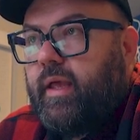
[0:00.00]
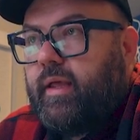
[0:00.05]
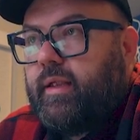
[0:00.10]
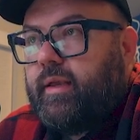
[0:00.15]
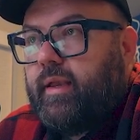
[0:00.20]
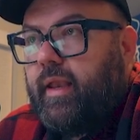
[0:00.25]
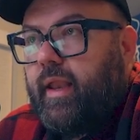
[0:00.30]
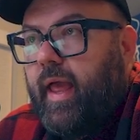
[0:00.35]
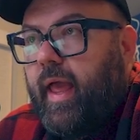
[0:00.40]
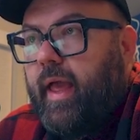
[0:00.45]

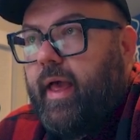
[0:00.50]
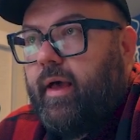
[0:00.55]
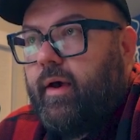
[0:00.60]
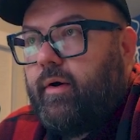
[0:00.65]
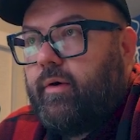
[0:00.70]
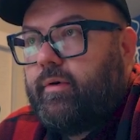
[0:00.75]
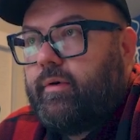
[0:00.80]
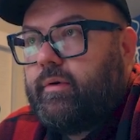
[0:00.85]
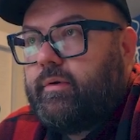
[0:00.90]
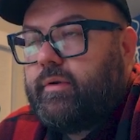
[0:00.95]

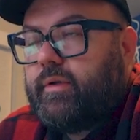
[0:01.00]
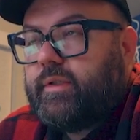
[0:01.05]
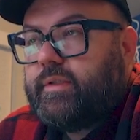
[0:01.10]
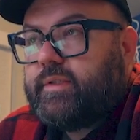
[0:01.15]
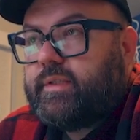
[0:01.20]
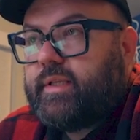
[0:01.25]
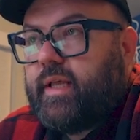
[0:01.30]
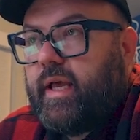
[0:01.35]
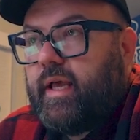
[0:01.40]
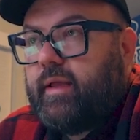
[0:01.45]
Now it's
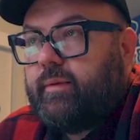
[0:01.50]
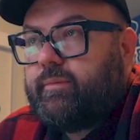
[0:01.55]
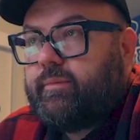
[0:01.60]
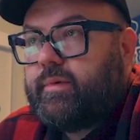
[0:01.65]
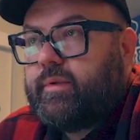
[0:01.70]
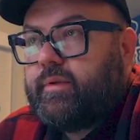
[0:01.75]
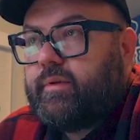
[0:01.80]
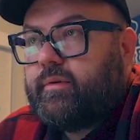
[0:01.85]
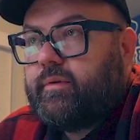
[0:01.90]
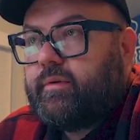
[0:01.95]
time
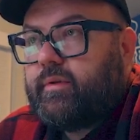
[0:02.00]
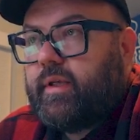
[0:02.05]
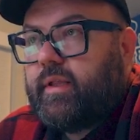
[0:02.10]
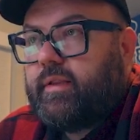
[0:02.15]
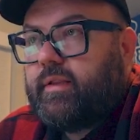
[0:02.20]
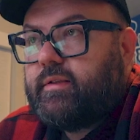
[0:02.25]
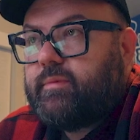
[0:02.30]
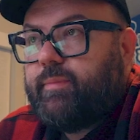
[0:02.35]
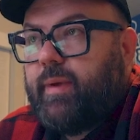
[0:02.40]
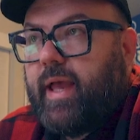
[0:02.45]
to get
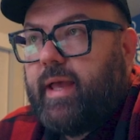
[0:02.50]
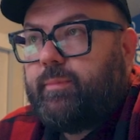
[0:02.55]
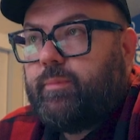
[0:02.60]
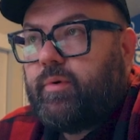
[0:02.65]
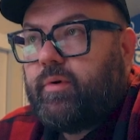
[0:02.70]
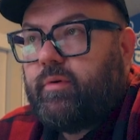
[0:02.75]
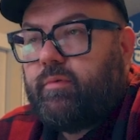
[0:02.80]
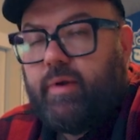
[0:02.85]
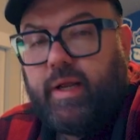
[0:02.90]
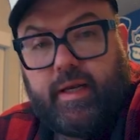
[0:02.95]
this bad boy
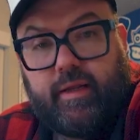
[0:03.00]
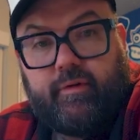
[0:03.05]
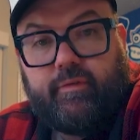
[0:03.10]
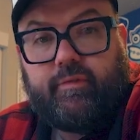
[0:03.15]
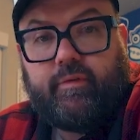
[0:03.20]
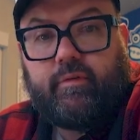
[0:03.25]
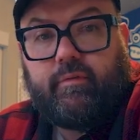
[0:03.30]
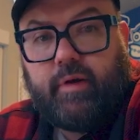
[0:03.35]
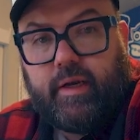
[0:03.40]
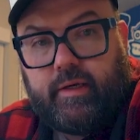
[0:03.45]
ready
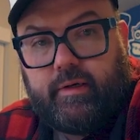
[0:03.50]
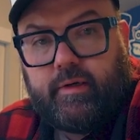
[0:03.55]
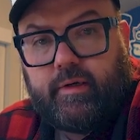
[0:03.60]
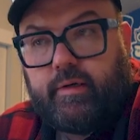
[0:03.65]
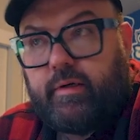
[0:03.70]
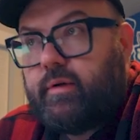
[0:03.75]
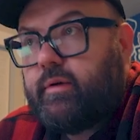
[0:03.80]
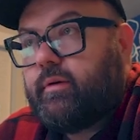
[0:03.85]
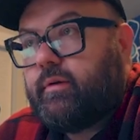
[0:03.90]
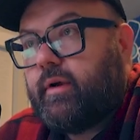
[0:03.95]
for
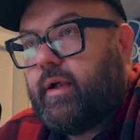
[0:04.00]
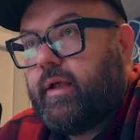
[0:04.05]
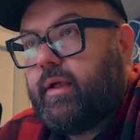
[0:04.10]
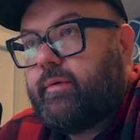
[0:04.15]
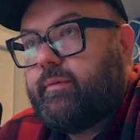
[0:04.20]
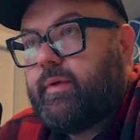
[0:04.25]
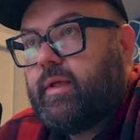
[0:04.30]
render, right?